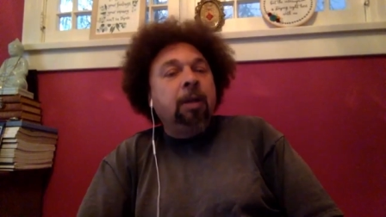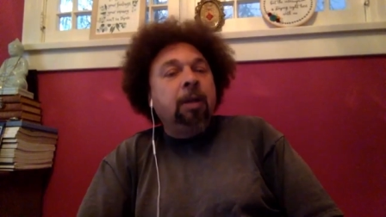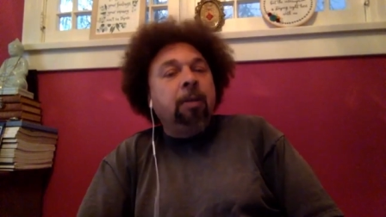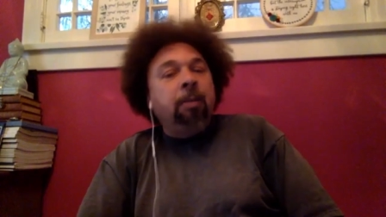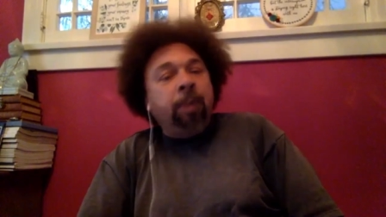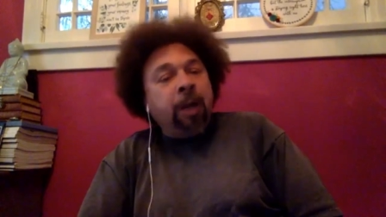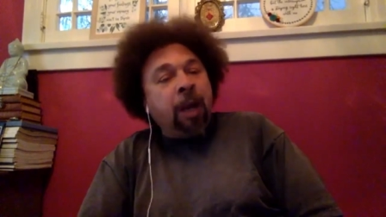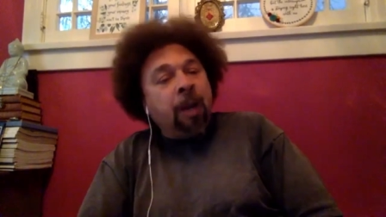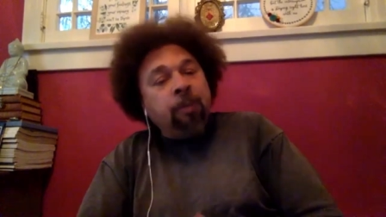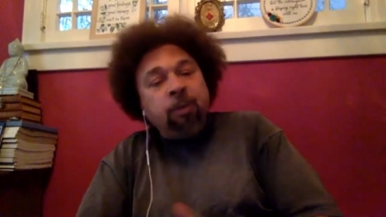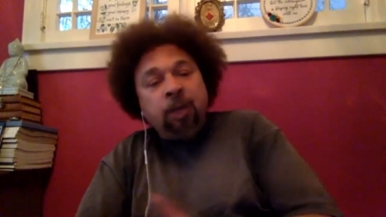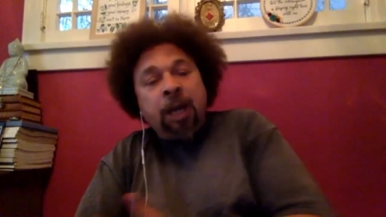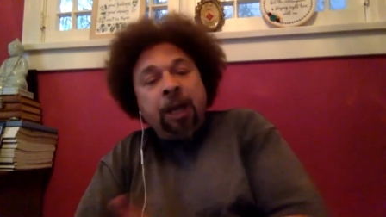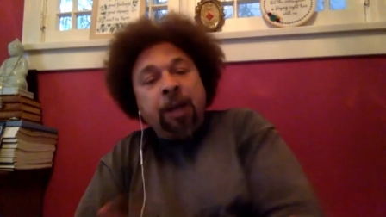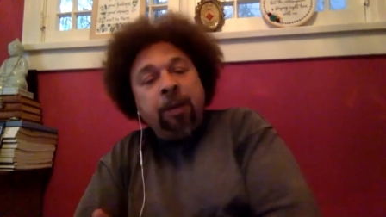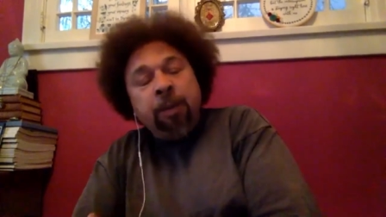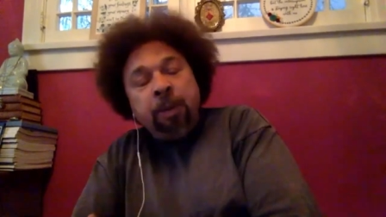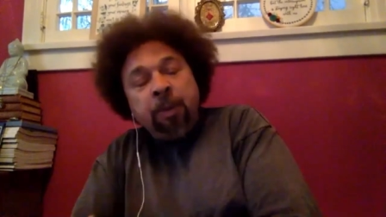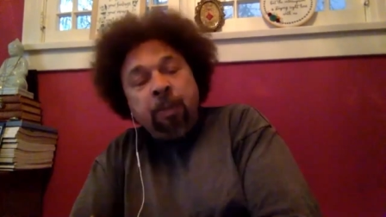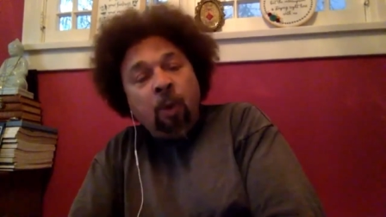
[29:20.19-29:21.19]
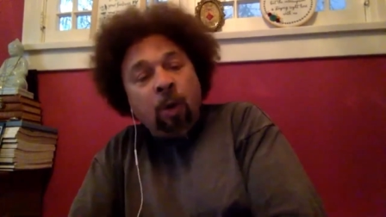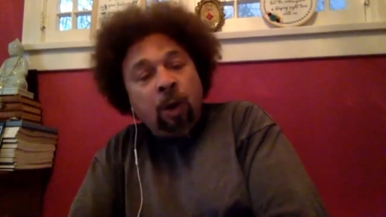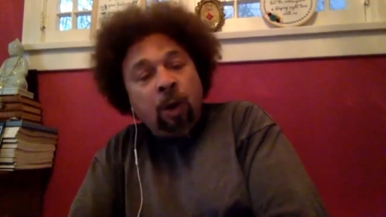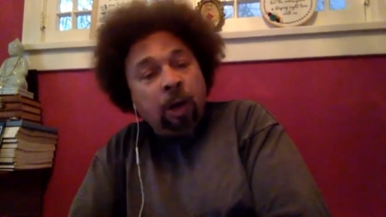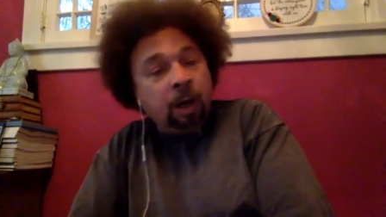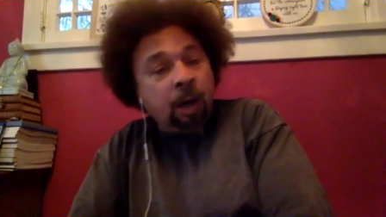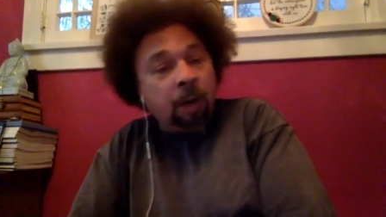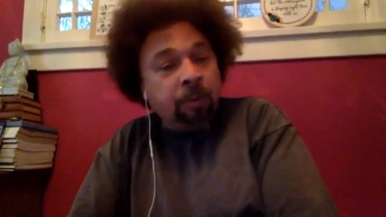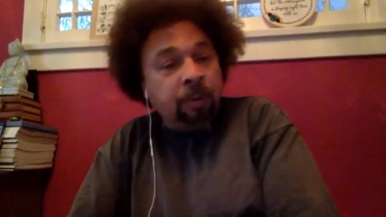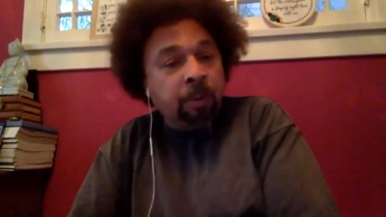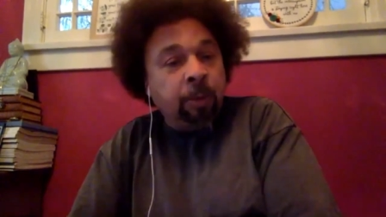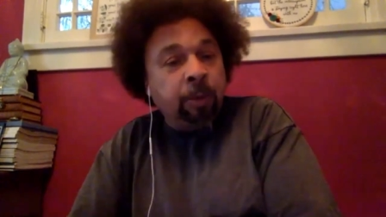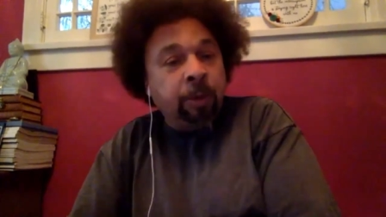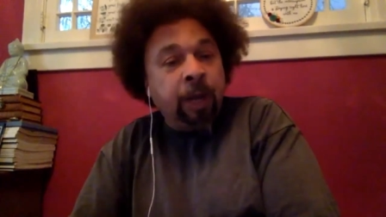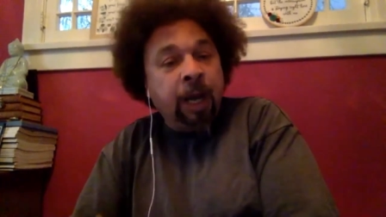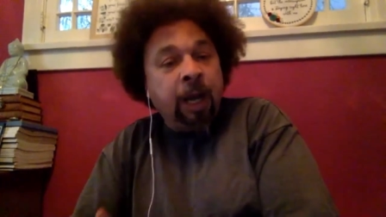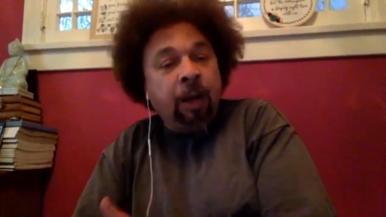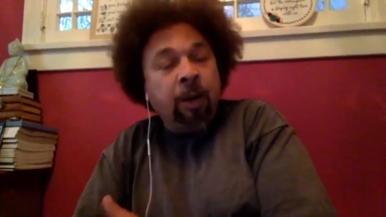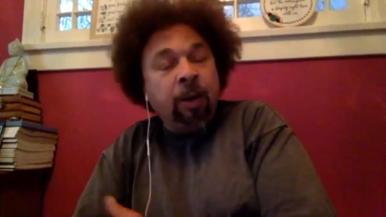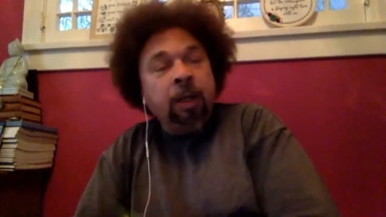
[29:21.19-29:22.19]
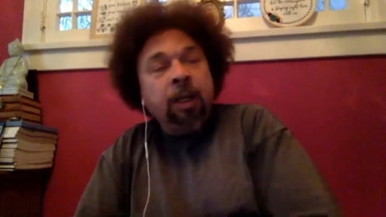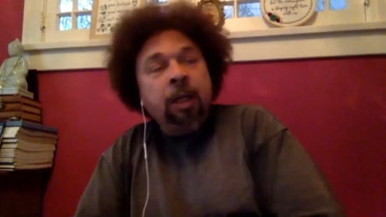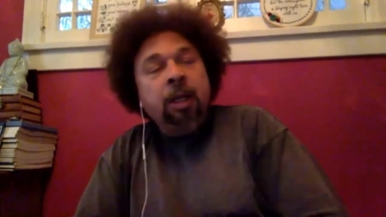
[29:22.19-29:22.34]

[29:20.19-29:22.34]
but I'm trying to be more uncomfortable now.